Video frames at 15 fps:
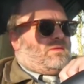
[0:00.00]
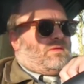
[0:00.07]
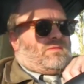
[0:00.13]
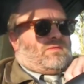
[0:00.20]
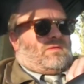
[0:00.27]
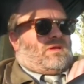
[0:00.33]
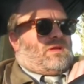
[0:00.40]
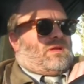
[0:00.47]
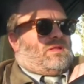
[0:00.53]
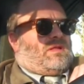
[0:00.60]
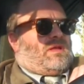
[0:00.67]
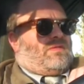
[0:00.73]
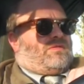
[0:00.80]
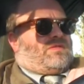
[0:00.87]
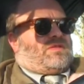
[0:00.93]
So I'll
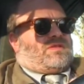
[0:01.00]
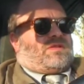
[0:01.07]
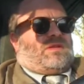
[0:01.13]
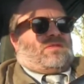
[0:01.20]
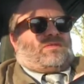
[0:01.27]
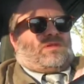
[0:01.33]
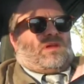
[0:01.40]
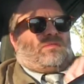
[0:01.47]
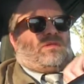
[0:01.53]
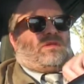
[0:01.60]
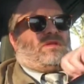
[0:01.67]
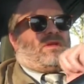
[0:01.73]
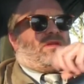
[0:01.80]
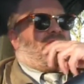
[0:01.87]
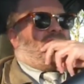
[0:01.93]
have just enough time to
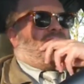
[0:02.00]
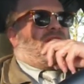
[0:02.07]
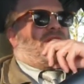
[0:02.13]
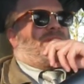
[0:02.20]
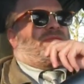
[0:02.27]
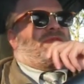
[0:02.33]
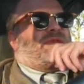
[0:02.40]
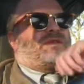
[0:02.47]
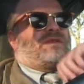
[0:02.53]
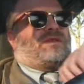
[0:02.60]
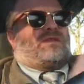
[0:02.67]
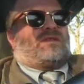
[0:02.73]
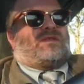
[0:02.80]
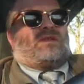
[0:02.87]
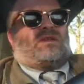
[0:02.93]
tell you what happened on
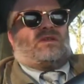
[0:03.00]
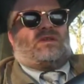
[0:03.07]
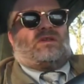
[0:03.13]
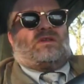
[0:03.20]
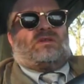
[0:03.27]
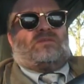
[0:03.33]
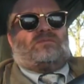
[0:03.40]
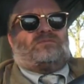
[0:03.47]
Thursday night.